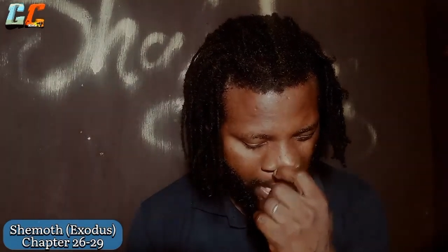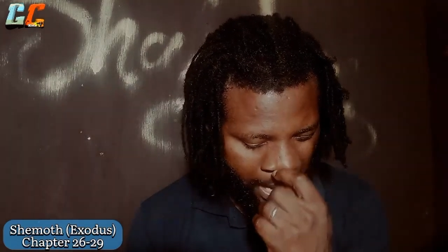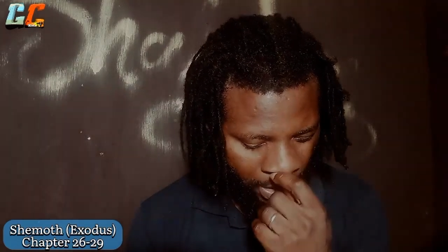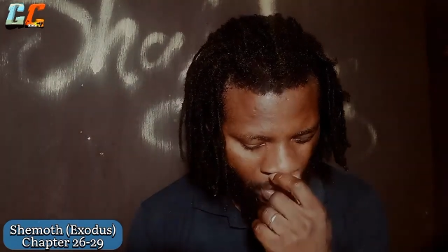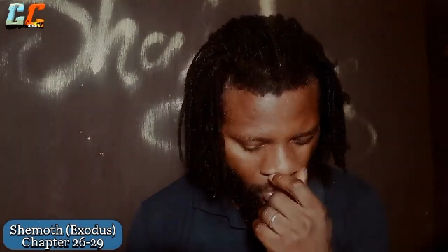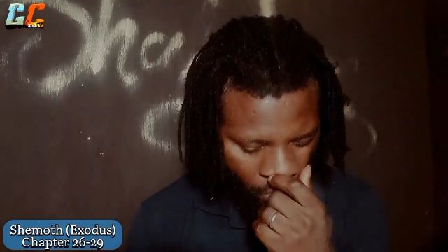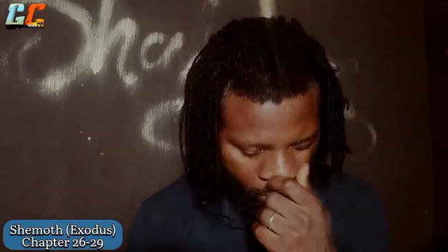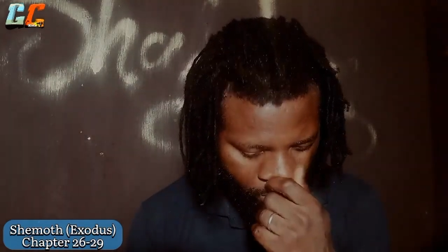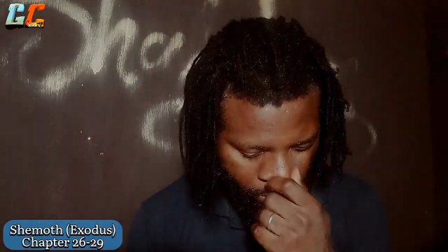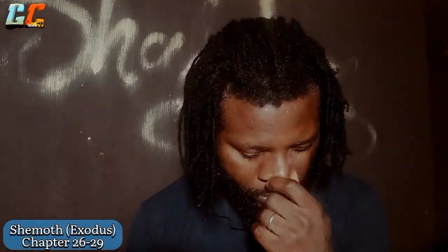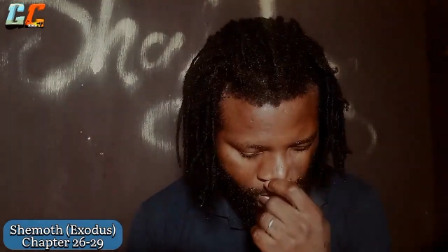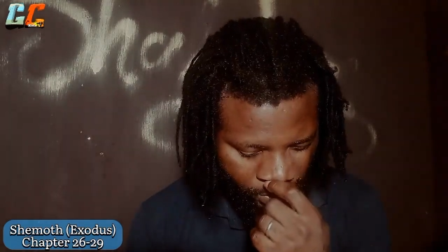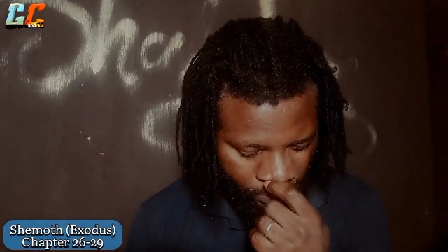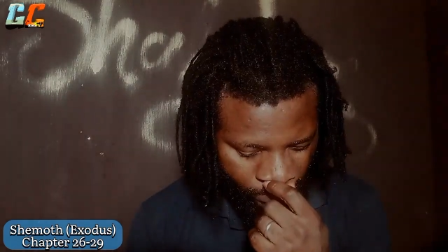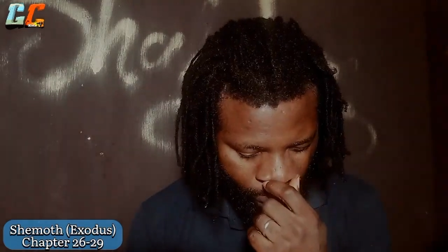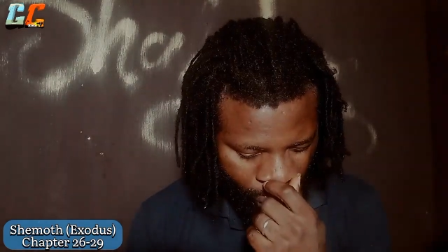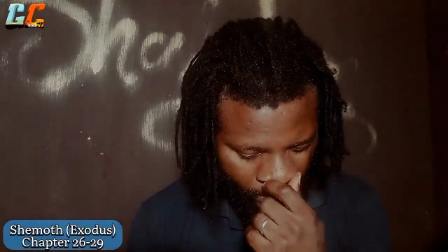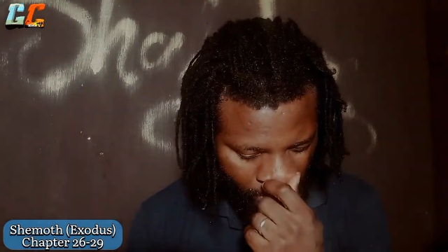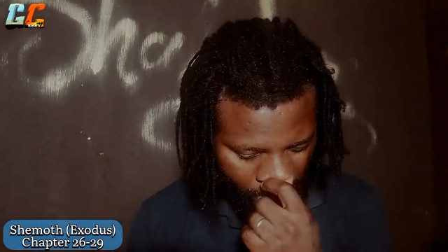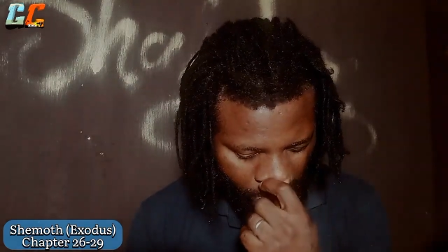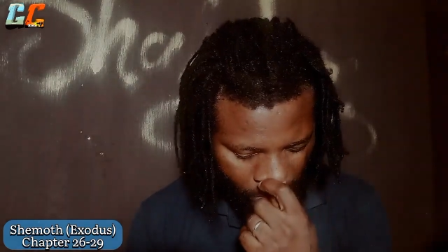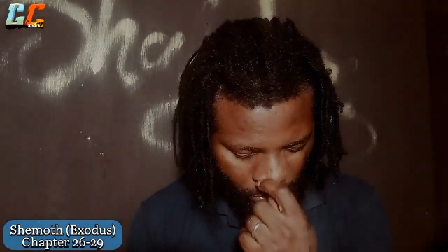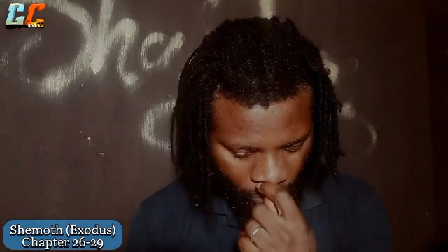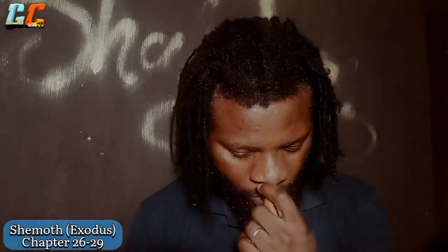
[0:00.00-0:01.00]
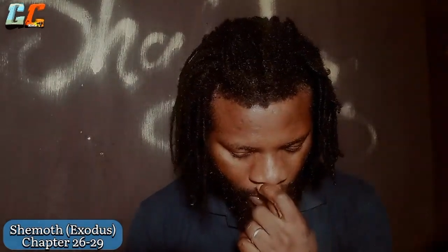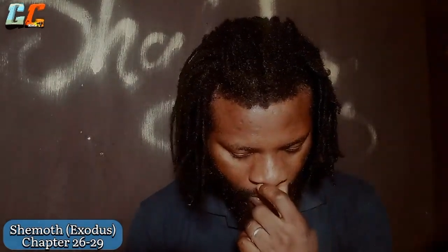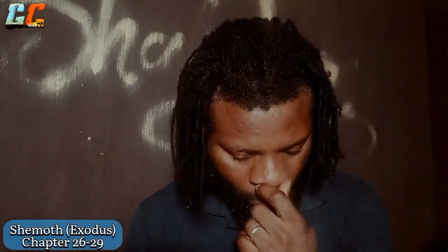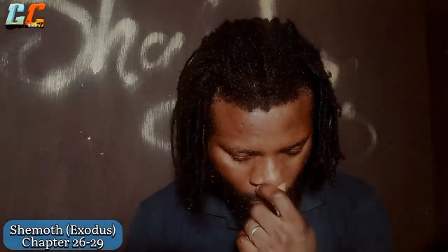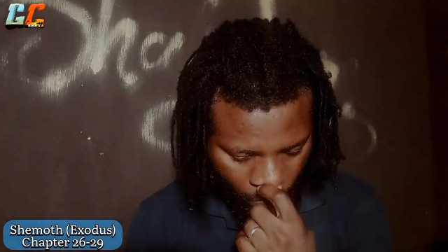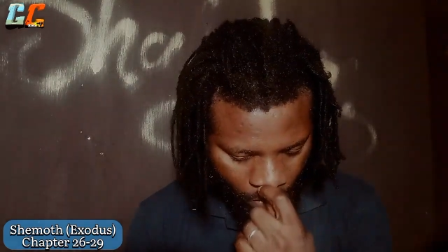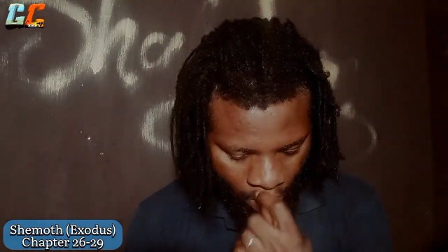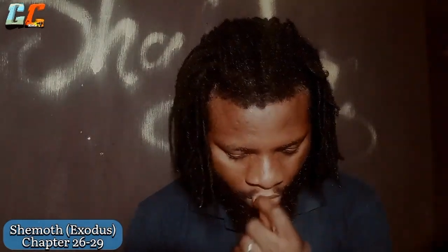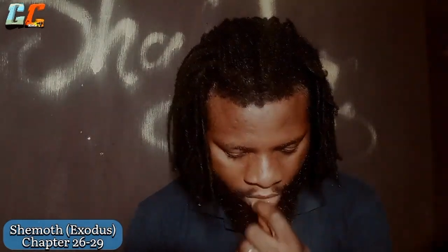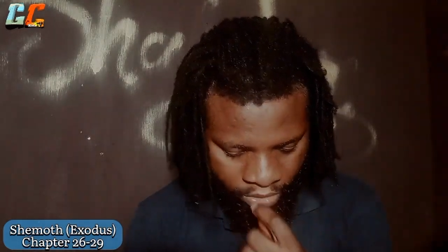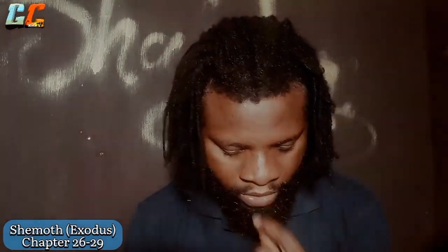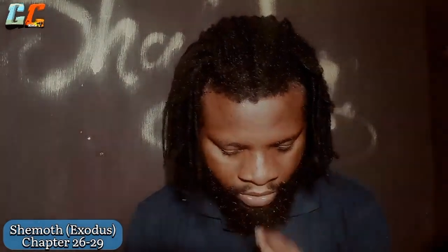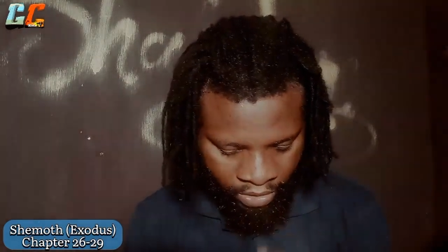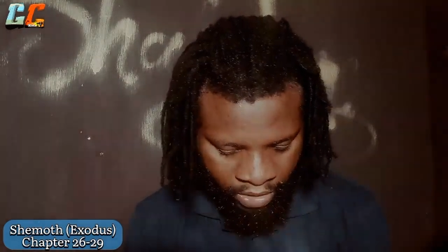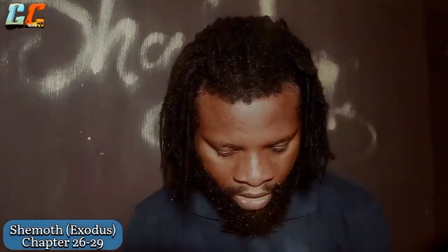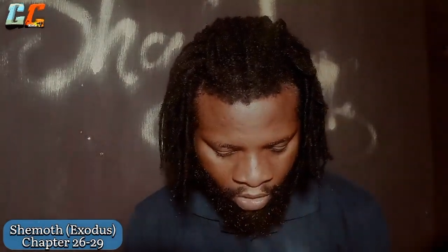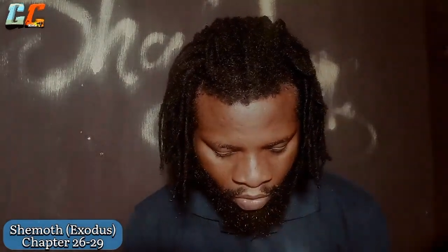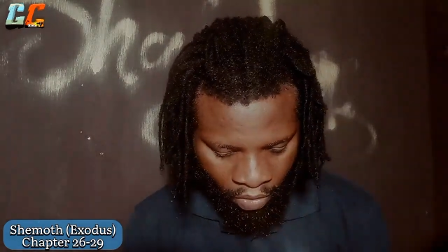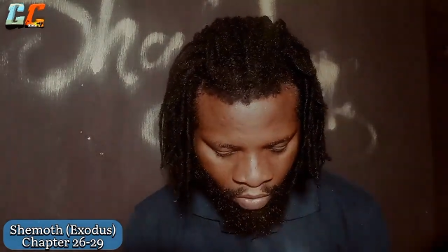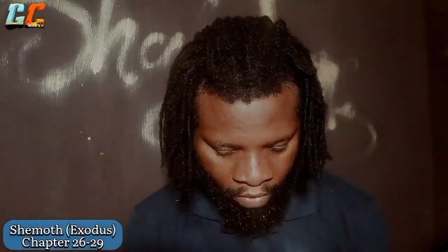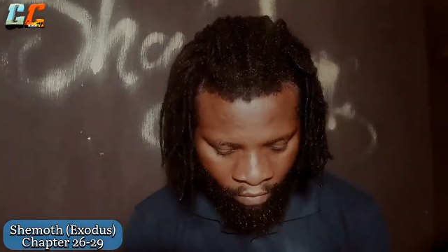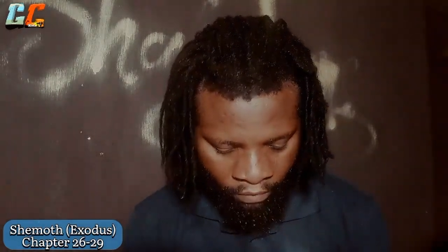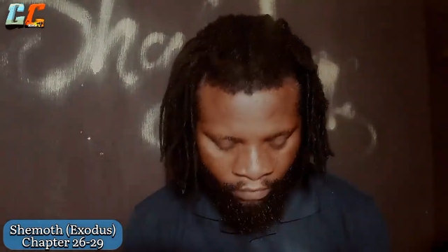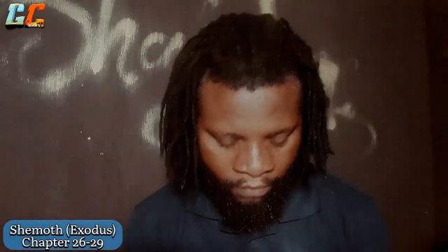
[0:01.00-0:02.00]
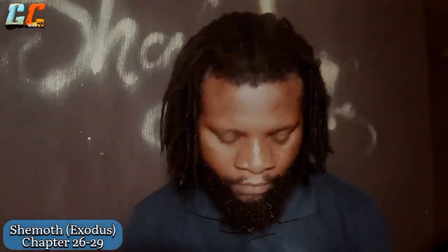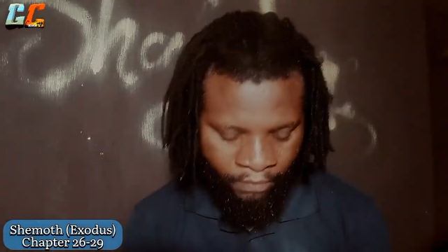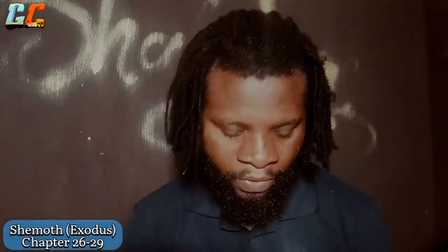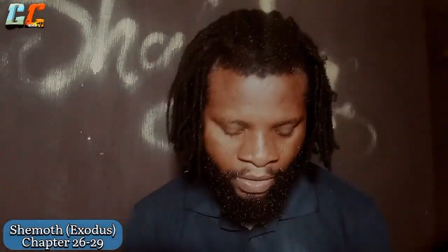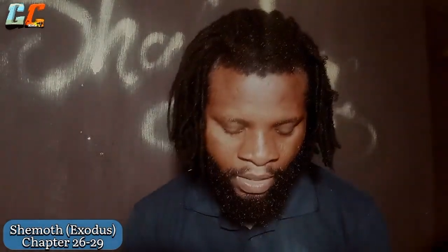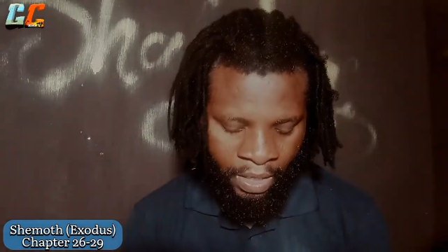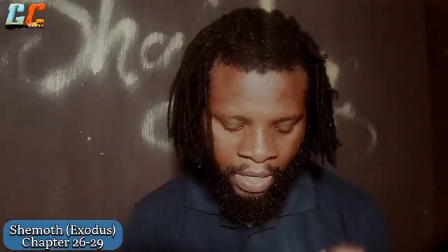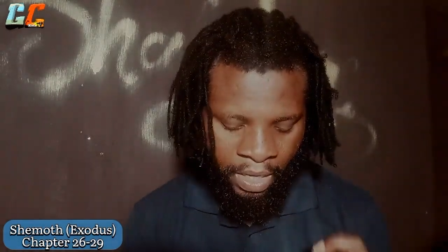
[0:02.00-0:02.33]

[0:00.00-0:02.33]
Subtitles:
according to the works thereof,